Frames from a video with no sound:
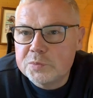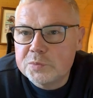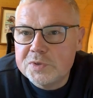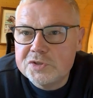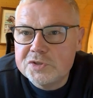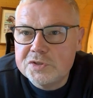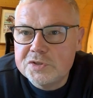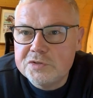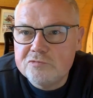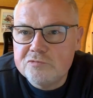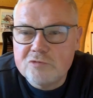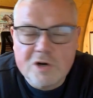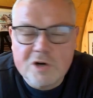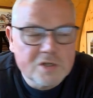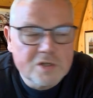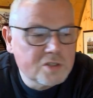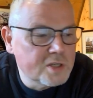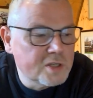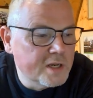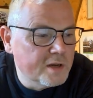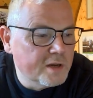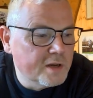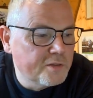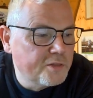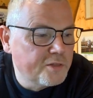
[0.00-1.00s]
when she runs
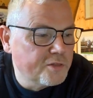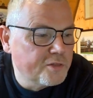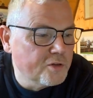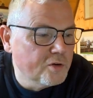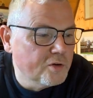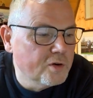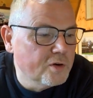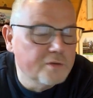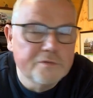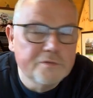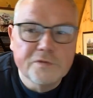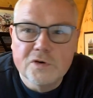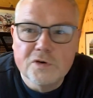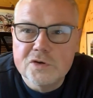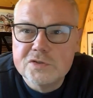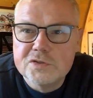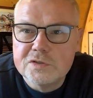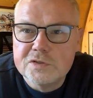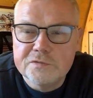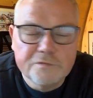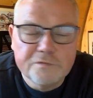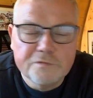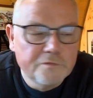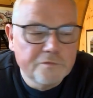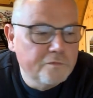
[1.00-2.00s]
here, 3rd,
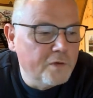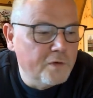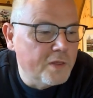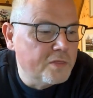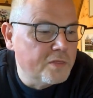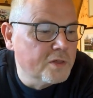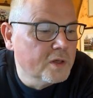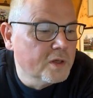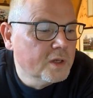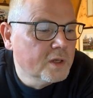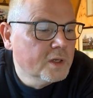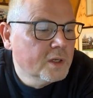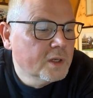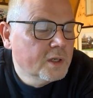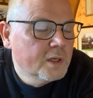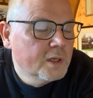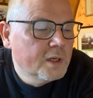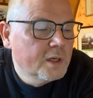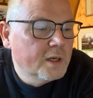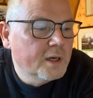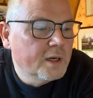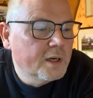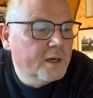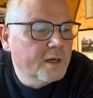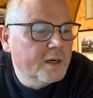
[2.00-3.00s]
1st, and 5th.
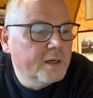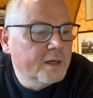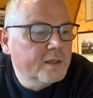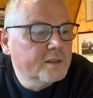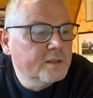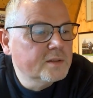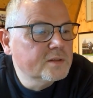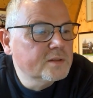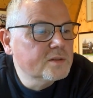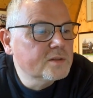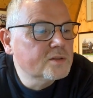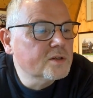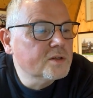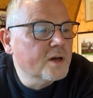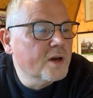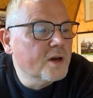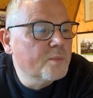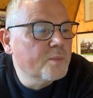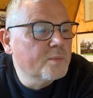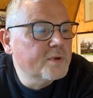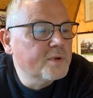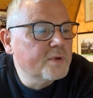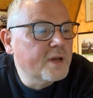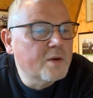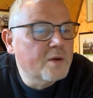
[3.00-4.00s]
And
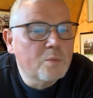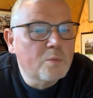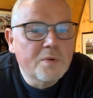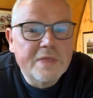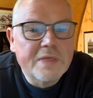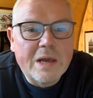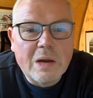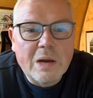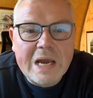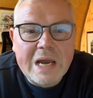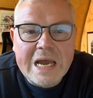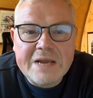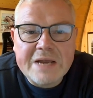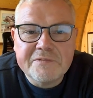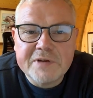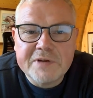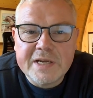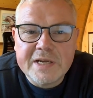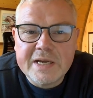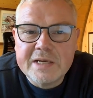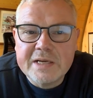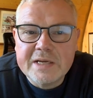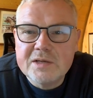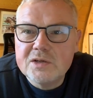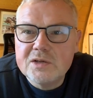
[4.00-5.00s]
yeah, without
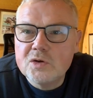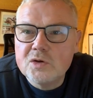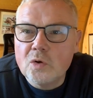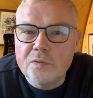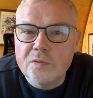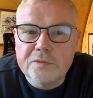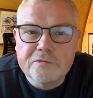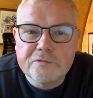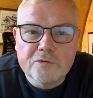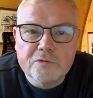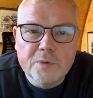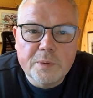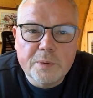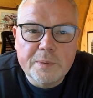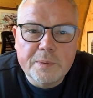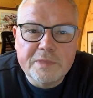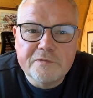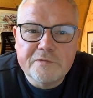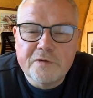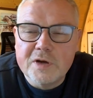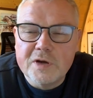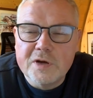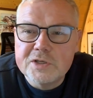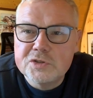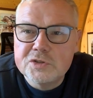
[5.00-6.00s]
having gone through it with the
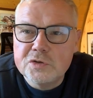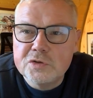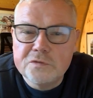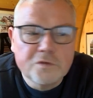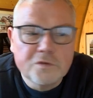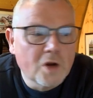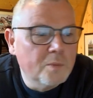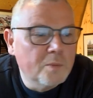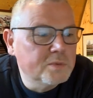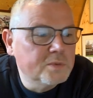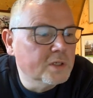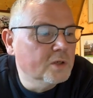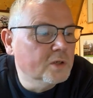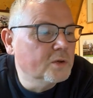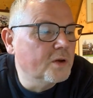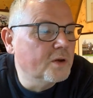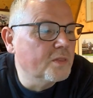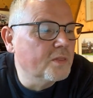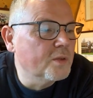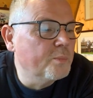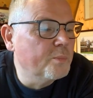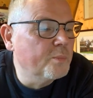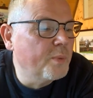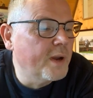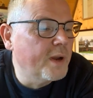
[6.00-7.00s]
fine-tooth comb to look at
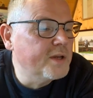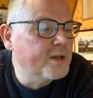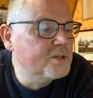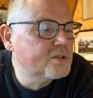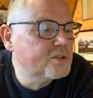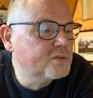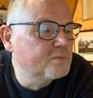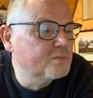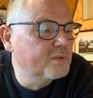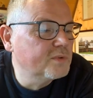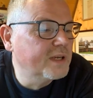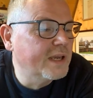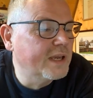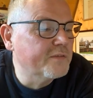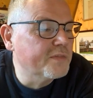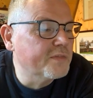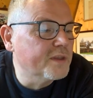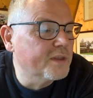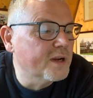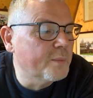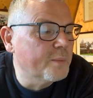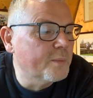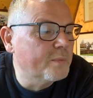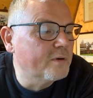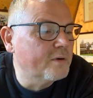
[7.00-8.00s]
the pace, given
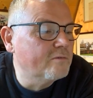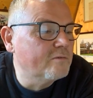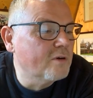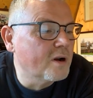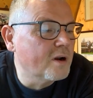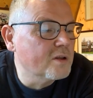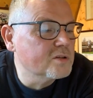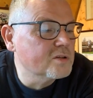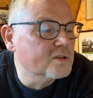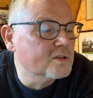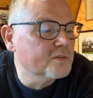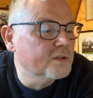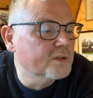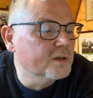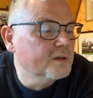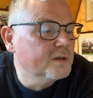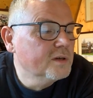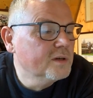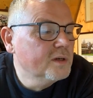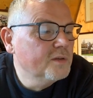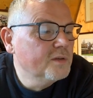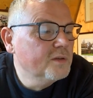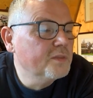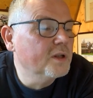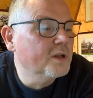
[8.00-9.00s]
the number of runners and the
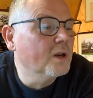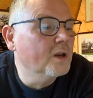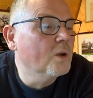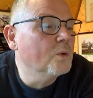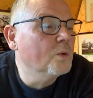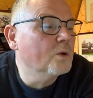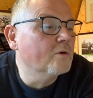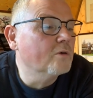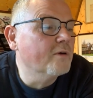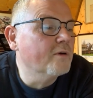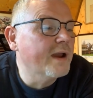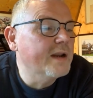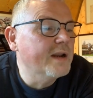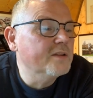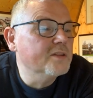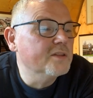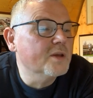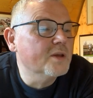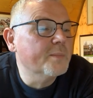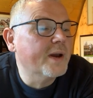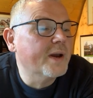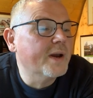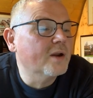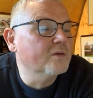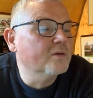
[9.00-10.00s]
low grade and the
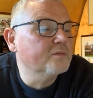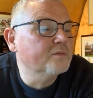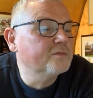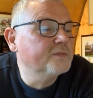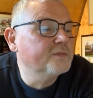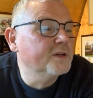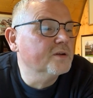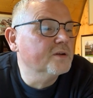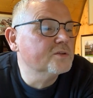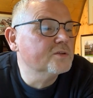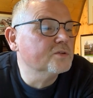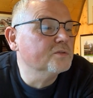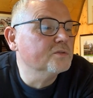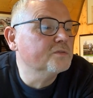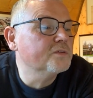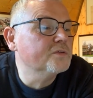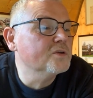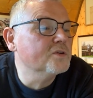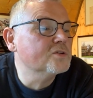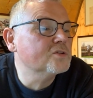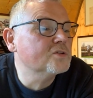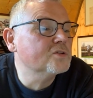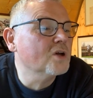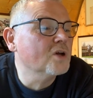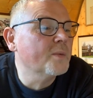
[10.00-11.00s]
amount of sort of
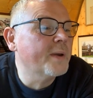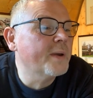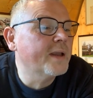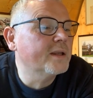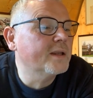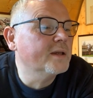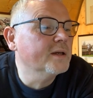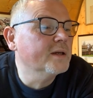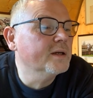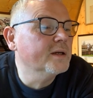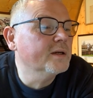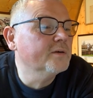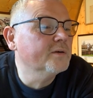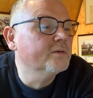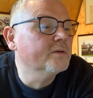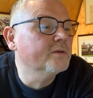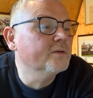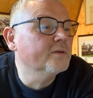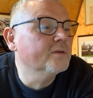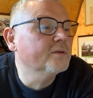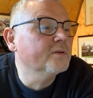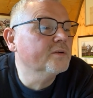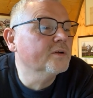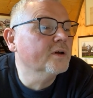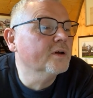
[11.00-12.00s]
first-time headgear
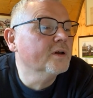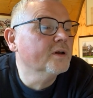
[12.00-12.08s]
and